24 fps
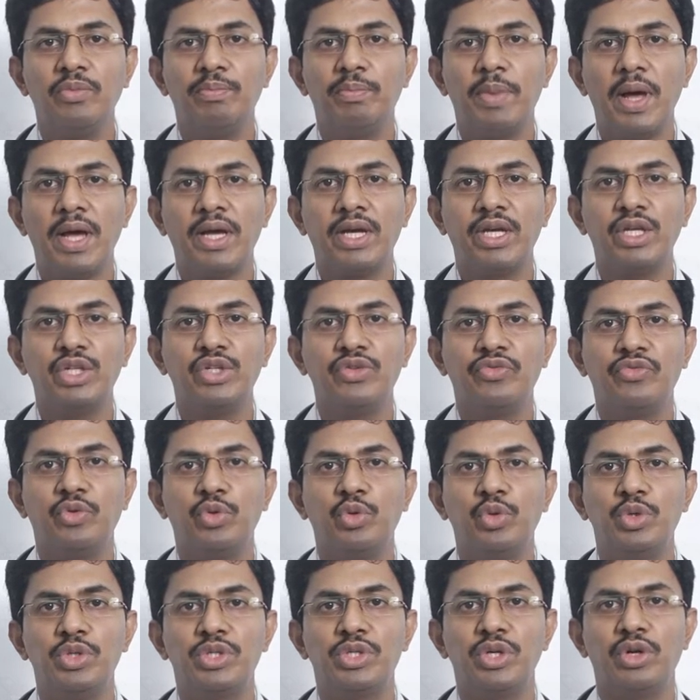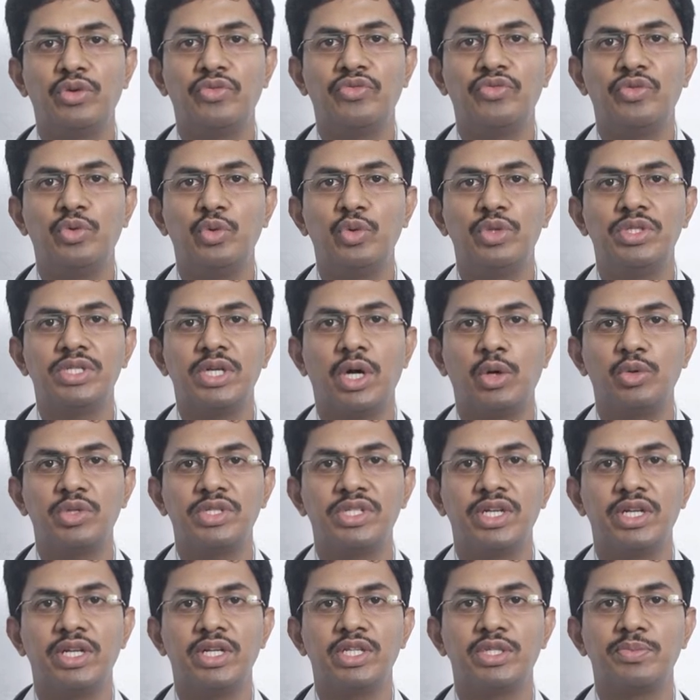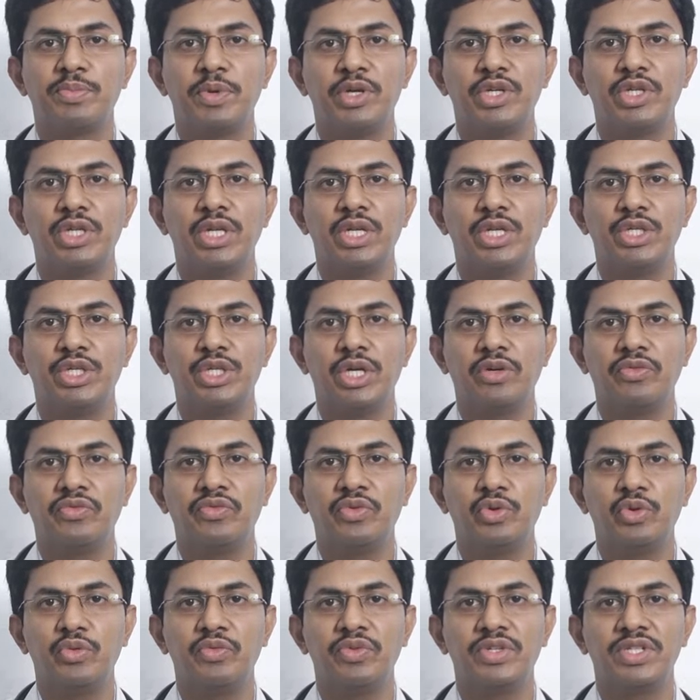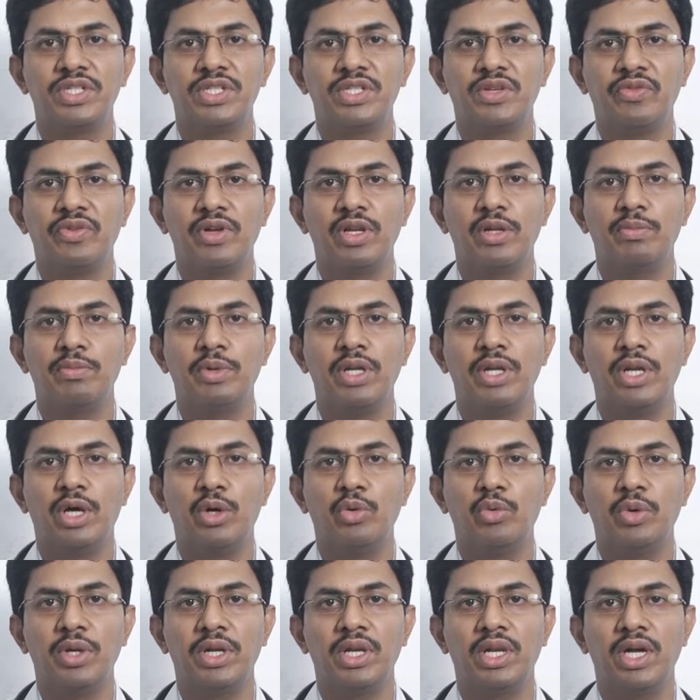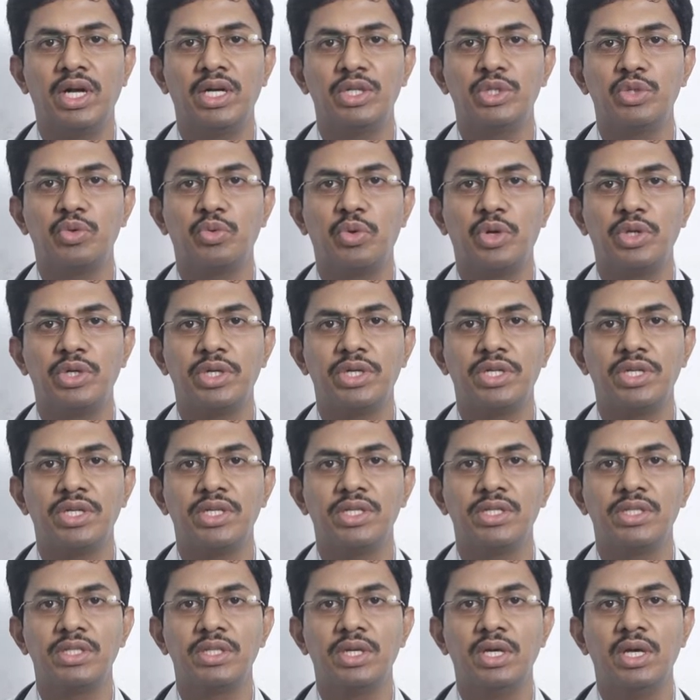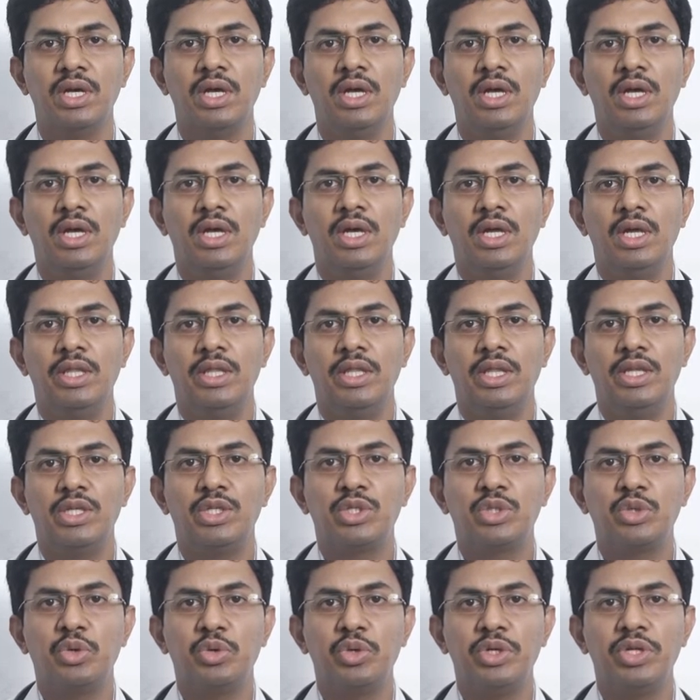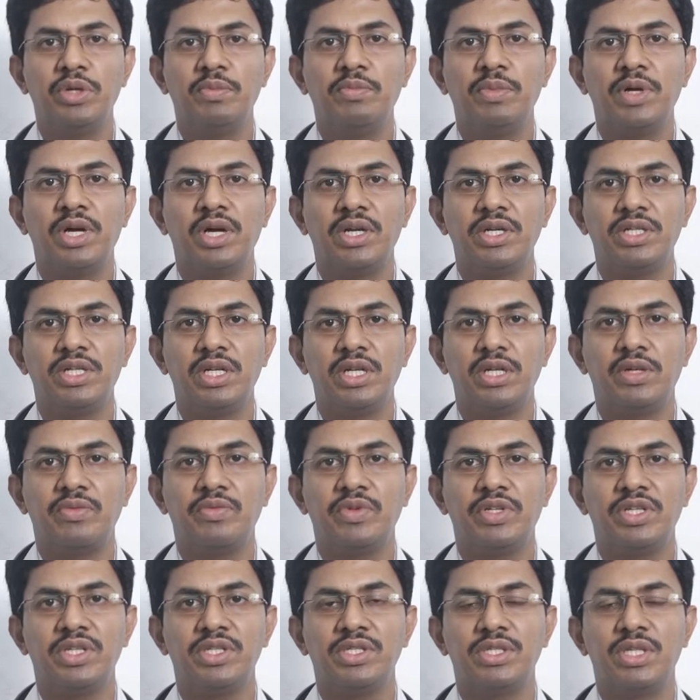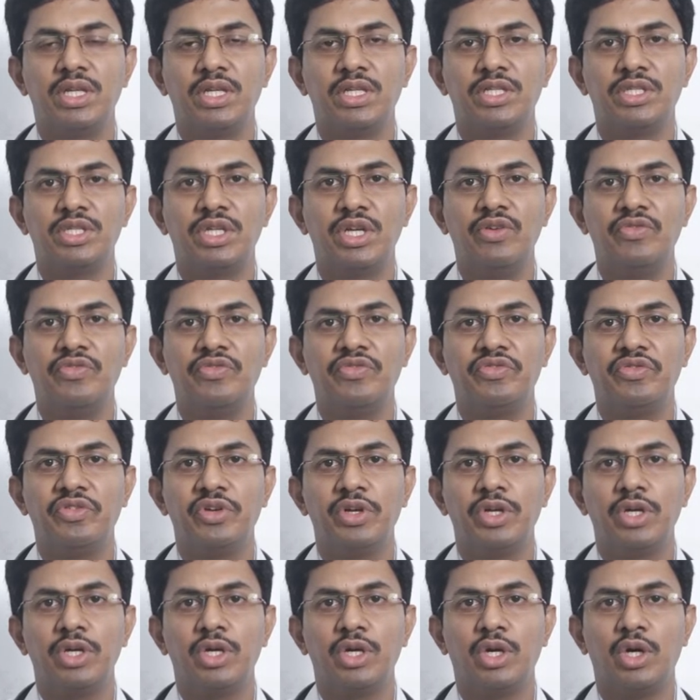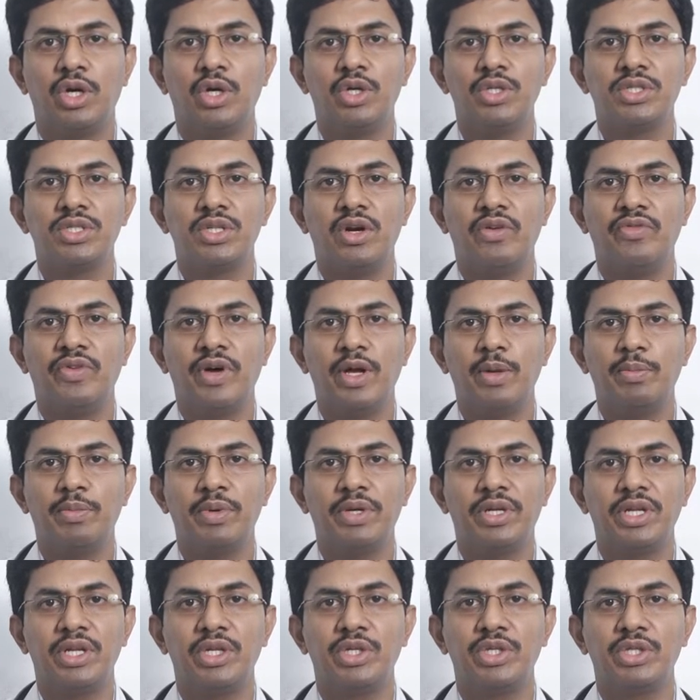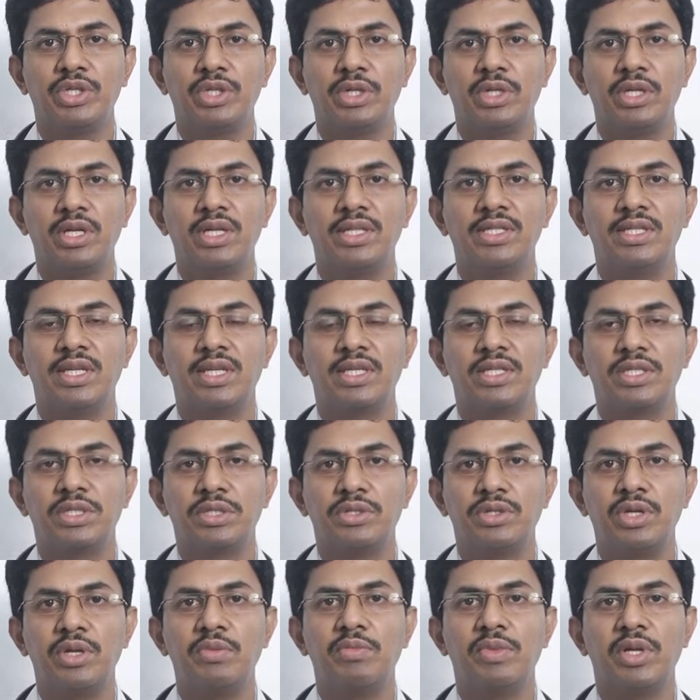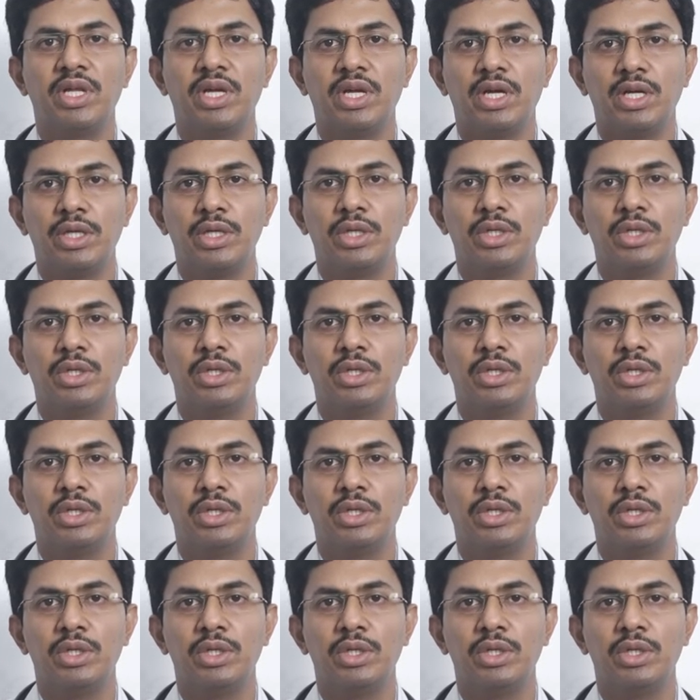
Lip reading: packaged foods or foods outside, especially junk food, which is available now in large quantities, the sodium content, which is the chief cause of hypertension, is extremely high.